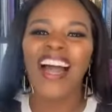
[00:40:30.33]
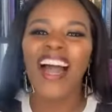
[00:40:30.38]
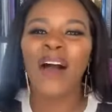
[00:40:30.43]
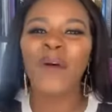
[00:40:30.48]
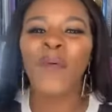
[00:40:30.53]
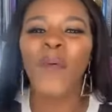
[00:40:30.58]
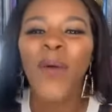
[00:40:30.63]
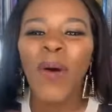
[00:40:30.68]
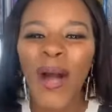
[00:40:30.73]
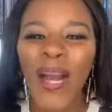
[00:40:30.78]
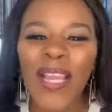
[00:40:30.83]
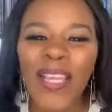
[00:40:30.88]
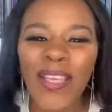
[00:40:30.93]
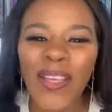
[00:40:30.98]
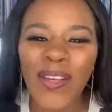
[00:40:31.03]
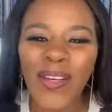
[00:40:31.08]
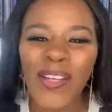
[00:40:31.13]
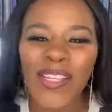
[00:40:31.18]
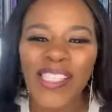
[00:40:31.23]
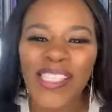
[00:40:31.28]
I want
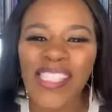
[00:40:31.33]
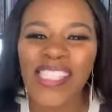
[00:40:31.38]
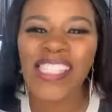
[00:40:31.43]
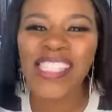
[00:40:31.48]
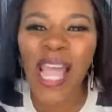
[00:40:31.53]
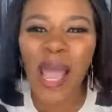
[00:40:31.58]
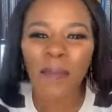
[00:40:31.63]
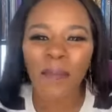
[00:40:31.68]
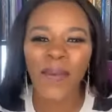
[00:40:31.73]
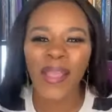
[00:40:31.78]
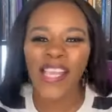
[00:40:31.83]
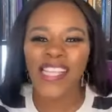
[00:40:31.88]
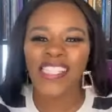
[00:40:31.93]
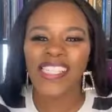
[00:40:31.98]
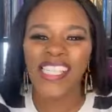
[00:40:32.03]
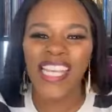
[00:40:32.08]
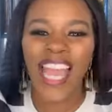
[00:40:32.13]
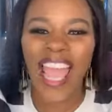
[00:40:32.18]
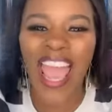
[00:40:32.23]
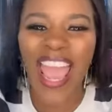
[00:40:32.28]
you to step
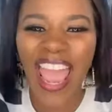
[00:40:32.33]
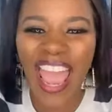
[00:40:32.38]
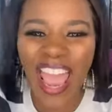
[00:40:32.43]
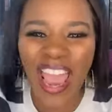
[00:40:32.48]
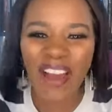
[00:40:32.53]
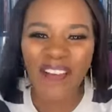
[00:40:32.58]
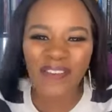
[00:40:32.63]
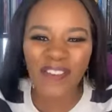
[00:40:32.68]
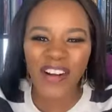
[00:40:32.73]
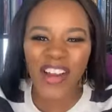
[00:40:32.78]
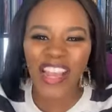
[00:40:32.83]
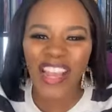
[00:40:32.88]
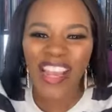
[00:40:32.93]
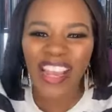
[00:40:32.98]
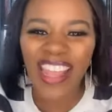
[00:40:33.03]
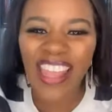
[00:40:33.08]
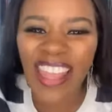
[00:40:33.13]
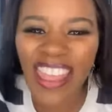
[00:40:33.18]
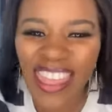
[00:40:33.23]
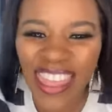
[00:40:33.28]
into
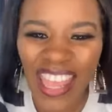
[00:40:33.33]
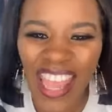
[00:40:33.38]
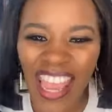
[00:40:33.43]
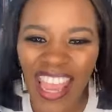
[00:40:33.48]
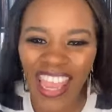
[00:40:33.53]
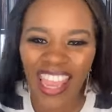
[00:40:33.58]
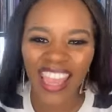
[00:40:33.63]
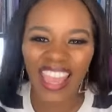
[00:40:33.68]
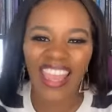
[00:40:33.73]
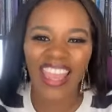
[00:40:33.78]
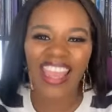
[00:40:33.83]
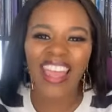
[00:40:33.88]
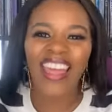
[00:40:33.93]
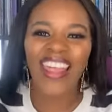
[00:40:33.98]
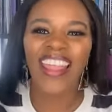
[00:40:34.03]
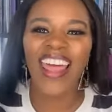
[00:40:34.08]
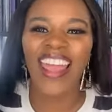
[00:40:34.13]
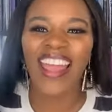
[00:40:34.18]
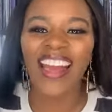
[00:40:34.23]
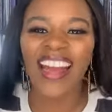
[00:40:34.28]
everything
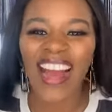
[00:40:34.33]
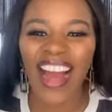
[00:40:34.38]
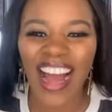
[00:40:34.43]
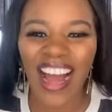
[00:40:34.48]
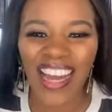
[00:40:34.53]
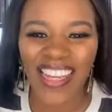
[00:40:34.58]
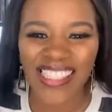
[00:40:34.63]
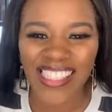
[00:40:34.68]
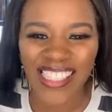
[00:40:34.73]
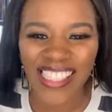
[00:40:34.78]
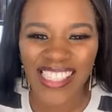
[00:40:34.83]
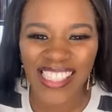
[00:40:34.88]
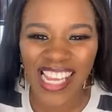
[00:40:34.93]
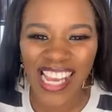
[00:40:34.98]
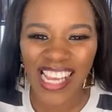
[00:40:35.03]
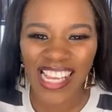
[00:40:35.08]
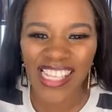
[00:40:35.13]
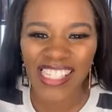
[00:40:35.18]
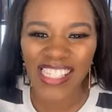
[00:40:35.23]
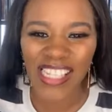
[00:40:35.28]
that God
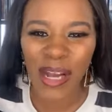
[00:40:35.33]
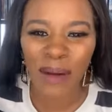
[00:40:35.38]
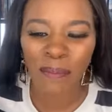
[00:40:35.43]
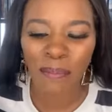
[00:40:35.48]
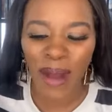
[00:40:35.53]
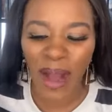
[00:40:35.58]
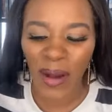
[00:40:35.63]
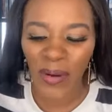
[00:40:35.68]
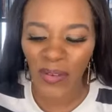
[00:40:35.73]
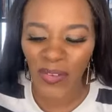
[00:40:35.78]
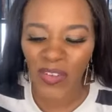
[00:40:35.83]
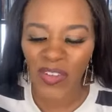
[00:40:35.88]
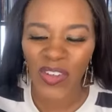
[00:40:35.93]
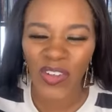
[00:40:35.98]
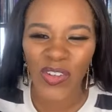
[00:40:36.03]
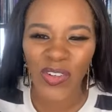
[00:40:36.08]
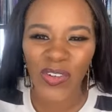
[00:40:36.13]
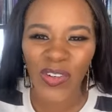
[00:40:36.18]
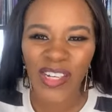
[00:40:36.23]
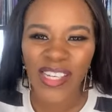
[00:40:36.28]
says about
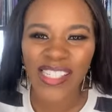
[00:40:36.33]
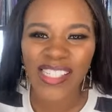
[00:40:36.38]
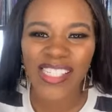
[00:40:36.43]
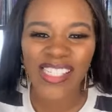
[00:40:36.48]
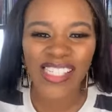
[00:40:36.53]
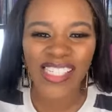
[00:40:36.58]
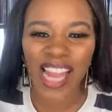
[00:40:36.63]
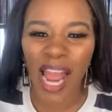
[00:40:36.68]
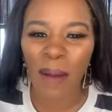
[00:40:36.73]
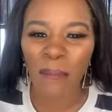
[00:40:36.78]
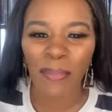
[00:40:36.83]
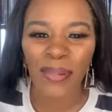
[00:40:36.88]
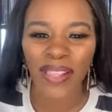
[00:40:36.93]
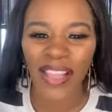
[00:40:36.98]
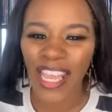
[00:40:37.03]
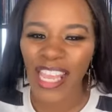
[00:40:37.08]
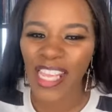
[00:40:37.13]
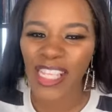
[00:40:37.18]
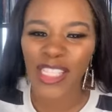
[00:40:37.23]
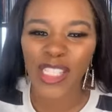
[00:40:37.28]
you. Stop
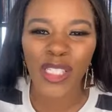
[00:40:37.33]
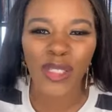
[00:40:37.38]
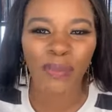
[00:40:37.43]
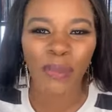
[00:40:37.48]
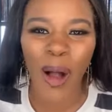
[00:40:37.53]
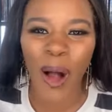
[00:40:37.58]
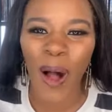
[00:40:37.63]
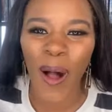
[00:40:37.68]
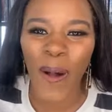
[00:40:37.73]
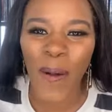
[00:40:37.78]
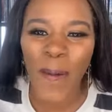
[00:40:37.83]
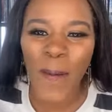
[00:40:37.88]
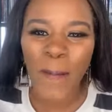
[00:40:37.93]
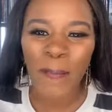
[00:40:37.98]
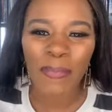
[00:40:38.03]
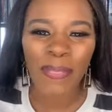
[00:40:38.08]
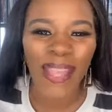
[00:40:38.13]
playing small.